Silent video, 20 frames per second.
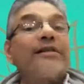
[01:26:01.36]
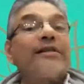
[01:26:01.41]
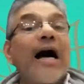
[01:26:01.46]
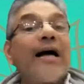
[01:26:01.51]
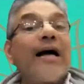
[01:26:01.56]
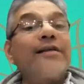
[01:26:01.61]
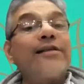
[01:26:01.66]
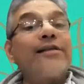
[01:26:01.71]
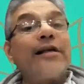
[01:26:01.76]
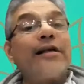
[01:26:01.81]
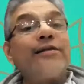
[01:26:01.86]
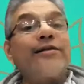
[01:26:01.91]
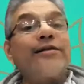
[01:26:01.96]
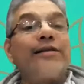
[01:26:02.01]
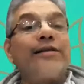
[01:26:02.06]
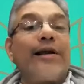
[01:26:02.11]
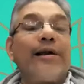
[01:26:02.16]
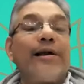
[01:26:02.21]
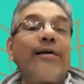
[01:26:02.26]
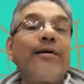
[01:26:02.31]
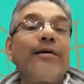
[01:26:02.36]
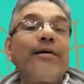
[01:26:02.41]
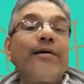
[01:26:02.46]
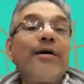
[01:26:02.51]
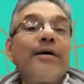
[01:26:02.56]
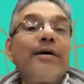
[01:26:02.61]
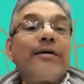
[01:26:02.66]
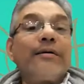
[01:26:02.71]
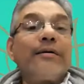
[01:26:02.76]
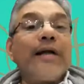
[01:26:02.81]
dance and sing.
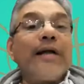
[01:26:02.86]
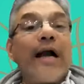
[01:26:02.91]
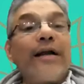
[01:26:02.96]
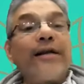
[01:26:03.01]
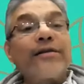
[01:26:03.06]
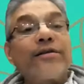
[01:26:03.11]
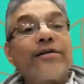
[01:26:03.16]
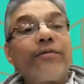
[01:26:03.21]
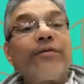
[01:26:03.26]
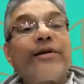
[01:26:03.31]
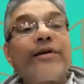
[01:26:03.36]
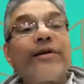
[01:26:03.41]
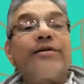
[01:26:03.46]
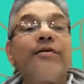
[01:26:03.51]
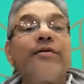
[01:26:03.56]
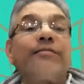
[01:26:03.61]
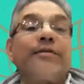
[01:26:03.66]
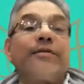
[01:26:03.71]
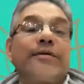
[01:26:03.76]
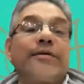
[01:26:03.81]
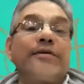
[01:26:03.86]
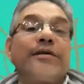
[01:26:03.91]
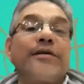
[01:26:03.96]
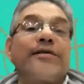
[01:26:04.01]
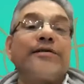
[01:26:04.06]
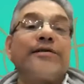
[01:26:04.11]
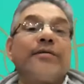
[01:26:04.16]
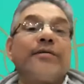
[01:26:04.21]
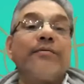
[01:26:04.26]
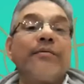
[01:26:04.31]
That is the Vaishnava
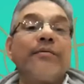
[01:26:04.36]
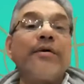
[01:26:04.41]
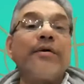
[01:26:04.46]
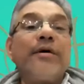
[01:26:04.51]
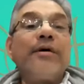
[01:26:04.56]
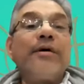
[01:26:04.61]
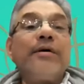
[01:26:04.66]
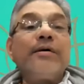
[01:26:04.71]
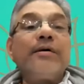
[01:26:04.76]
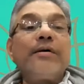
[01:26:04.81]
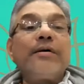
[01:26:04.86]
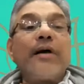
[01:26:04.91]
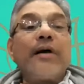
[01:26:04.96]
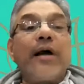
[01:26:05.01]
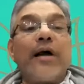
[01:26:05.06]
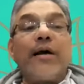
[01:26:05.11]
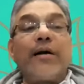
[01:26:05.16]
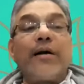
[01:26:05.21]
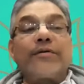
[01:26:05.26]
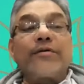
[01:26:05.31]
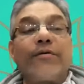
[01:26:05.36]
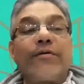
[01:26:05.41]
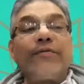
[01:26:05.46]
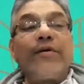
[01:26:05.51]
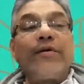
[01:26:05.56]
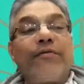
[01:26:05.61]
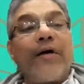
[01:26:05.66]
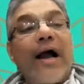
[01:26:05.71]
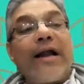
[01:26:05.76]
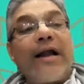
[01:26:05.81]
system. Uh, so
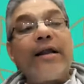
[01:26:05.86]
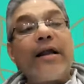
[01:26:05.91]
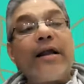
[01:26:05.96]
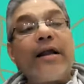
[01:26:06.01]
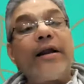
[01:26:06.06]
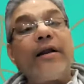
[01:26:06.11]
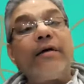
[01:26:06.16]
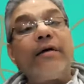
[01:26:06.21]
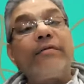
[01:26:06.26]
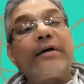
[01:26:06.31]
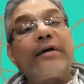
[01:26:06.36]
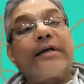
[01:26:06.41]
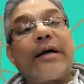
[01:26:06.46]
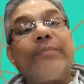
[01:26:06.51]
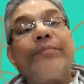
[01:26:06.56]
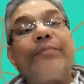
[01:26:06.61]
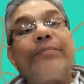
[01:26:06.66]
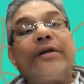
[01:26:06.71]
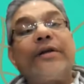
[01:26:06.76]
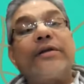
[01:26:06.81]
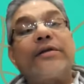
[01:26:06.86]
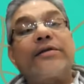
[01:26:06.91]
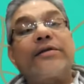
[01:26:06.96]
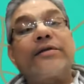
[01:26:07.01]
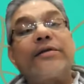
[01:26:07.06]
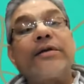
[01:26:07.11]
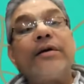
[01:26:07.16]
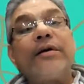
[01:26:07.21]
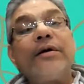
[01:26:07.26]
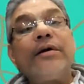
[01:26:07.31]
we find that in our
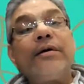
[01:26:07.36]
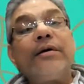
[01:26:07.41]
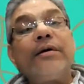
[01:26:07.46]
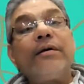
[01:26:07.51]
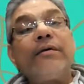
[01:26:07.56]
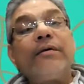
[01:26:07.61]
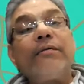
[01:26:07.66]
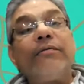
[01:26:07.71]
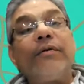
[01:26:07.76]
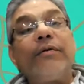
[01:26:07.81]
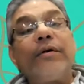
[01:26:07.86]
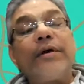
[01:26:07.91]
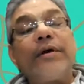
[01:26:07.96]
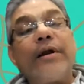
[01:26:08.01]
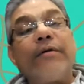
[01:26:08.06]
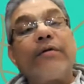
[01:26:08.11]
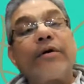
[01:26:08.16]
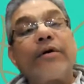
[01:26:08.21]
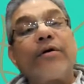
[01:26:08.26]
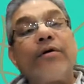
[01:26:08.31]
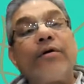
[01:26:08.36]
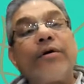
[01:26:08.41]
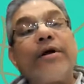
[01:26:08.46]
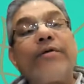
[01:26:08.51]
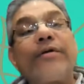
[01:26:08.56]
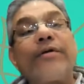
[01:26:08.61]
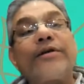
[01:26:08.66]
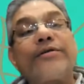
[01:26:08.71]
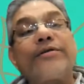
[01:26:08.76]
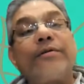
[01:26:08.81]
temples, in our
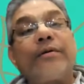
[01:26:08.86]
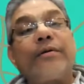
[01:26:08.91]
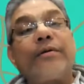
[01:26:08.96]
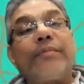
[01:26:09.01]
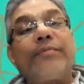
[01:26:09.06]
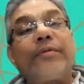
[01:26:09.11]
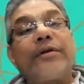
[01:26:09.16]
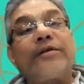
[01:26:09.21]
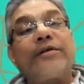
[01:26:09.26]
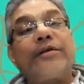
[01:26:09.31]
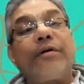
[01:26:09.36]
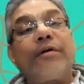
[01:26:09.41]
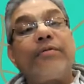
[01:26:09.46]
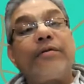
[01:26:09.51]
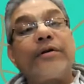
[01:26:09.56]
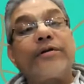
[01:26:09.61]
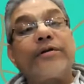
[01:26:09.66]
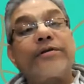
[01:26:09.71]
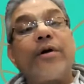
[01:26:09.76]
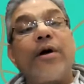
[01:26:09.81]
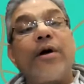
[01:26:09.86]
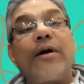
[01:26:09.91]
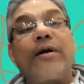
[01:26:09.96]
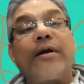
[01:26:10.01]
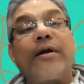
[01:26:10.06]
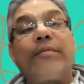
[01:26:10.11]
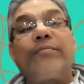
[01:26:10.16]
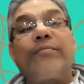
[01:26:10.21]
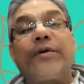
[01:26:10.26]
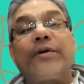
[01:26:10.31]
Gaudiya Vaishnava temples, in our ISKCON
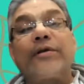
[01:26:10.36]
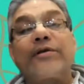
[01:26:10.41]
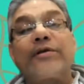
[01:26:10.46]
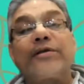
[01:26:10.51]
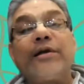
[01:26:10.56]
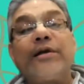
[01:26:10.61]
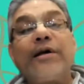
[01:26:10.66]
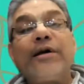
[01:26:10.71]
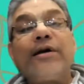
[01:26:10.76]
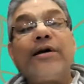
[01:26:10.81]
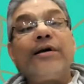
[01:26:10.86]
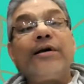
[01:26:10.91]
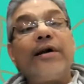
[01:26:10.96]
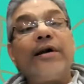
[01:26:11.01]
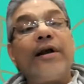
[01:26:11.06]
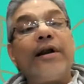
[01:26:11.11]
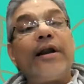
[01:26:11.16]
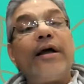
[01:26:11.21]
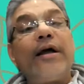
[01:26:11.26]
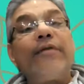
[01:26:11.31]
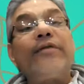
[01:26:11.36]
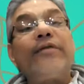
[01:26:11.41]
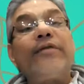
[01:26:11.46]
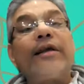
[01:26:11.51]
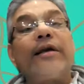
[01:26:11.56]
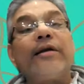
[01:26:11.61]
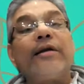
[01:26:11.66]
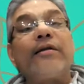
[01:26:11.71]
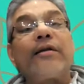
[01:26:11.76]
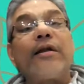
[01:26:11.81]
temples, in
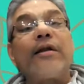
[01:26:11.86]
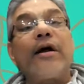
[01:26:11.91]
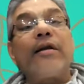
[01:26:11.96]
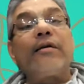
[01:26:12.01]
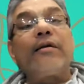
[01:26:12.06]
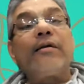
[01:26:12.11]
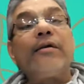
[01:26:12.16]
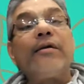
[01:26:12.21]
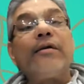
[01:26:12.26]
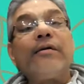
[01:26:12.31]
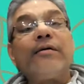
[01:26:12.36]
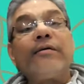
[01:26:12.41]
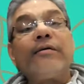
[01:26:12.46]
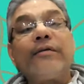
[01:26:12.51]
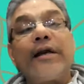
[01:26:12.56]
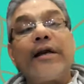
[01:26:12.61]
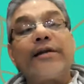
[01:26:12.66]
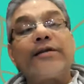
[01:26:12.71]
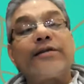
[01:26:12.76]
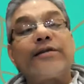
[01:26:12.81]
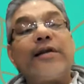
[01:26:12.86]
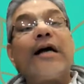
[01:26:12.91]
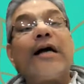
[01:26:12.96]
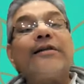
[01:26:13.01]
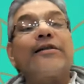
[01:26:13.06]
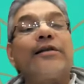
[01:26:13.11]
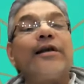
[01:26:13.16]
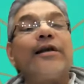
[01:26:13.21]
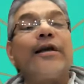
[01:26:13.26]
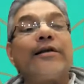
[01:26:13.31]
every kirtan, there is
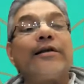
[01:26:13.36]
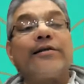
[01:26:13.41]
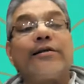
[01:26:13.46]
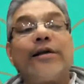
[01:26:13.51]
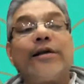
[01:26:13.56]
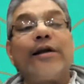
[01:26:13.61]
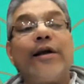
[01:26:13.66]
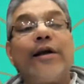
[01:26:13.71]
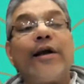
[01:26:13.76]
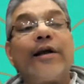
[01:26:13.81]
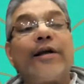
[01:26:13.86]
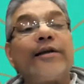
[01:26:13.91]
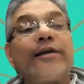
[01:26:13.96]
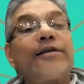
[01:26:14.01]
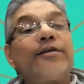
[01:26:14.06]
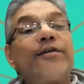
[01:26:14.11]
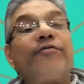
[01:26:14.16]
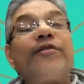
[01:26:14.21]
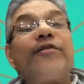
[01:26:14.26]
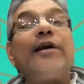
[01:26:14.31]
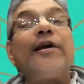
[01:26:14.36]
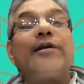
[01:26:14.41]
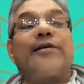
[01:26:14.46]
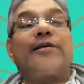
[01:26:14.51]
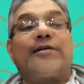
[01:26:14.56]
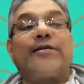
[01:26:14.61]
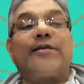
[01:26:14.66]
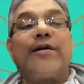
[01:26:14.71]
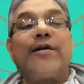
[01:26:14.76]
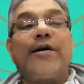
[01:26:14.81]
dancing and singing. It is a
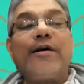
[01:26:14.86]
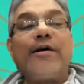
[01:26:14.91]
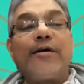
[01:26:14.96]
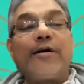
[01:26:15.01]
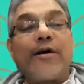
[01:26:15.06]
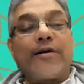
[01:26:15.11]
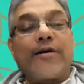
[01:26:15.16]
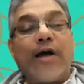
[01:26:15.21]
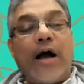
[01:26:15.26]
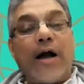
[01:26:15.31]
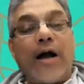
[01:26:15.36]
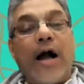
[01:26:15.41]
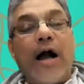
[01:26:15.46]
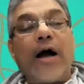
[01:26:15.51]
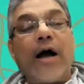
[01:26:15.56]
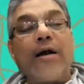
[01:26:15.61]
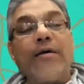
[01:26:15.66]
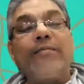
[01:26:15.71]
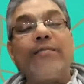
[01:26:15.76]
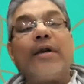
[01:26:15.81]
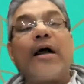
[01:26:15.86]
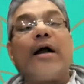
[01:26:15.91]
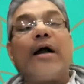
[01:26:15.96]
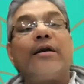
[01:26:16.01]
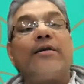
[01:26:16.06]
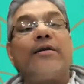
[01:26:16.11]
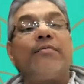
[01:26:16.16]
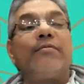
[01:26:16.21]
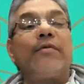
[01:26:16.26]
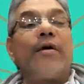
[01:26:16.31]
feast. Katha ganam
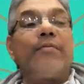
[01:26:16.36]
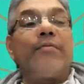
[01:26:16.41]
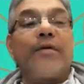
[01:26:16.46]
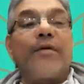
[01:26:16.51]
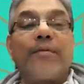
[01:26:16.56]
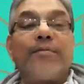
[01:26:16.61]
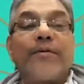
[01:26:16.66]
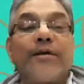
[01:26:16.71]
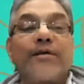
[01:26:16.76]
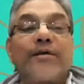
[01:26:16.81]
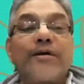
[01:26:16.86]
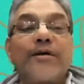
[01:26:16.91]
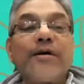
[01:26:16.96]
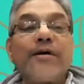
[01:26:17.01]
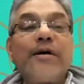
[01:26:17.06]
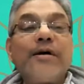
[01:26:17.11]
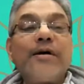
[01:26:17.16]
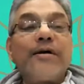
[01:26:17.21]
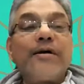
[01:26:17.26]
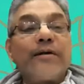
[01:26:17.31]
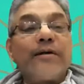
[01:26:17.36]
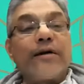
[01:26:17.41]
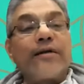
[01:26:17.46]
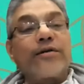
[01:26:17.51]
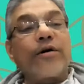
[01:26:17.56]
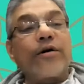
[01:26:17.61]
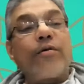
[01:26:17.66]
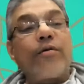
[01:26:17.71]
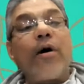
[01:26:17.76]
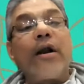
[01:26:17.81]
natyam gamanapicha. That
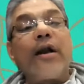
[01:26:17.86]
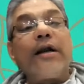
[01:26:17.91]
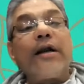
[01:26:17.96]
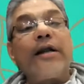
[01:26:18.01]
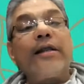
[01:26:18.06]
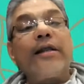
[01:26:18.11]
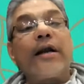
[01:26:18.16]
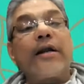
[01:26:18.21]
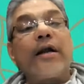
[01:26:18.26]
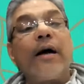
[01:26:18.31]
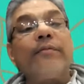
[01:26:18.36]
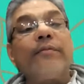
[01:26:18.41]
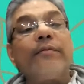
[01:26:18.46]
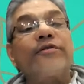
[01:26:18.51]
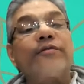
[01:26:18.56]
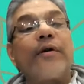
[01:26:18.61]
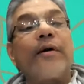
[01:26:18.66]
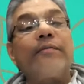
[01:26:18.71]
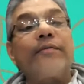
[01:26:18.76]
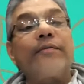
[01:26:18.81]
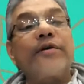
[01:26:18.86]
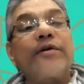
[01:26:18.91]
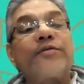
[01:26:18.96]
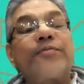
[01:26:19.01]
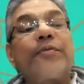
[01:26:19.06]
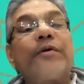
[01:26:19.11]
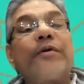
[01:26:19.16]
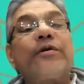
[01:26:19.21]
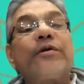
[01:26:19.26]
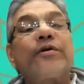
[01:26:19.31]
is the quality that comes from the
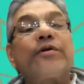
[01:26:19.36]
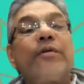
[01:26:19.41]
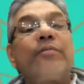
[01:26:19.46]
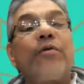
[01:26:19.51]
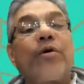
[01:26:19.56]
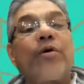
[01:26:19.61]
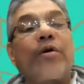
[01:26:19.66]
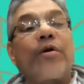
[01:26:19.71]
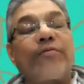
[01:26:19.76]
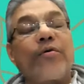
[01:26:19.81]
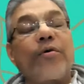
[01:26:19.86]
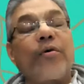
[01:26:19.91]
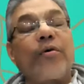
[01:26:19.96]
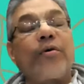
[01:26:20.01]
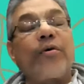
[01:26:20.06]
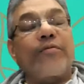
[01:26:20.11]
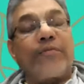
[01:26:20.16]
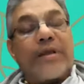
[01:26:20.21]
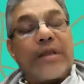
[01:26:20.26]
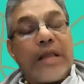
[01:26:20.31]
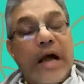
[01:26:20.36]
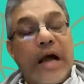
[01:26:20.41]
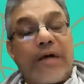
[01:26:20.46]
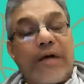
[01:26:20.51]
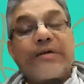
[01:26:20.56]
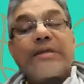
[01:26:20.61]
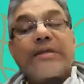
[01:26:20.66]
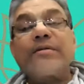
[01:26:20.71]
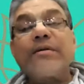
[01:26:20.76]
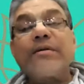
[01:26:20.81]
spiritual abode of Golok Vrindavan.